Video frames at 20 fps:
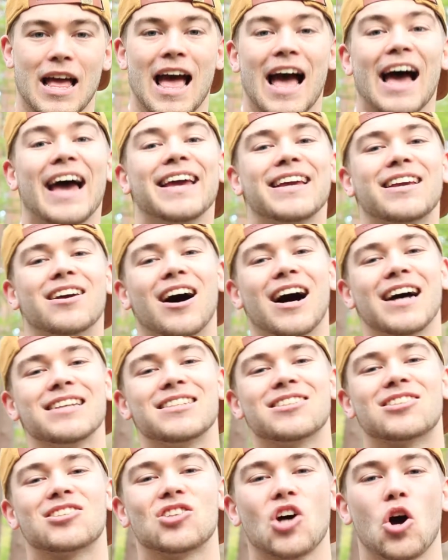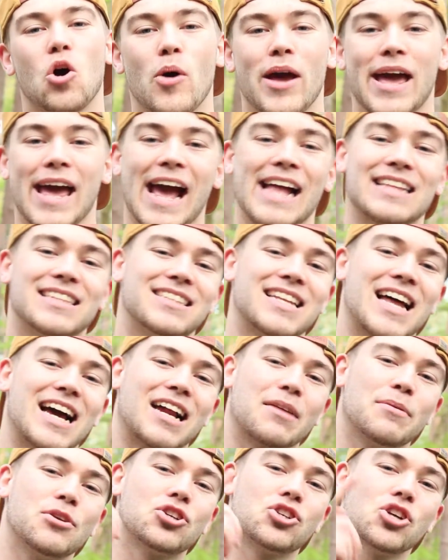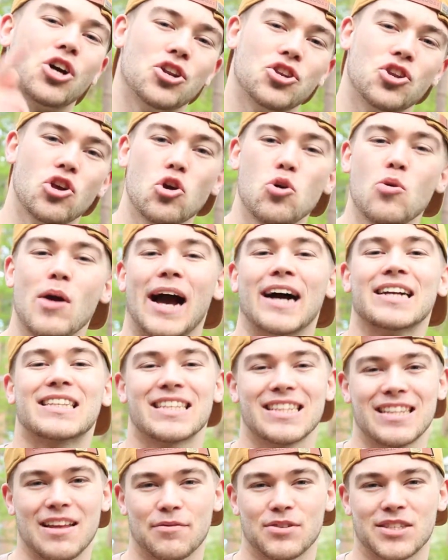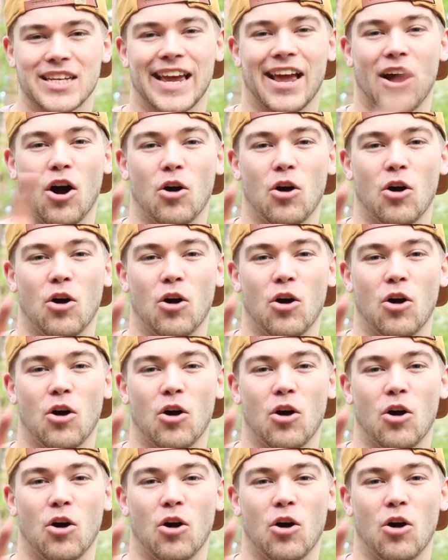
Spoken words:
Hey guys, it's Sto here, and today I'm going to be showing you how to levitate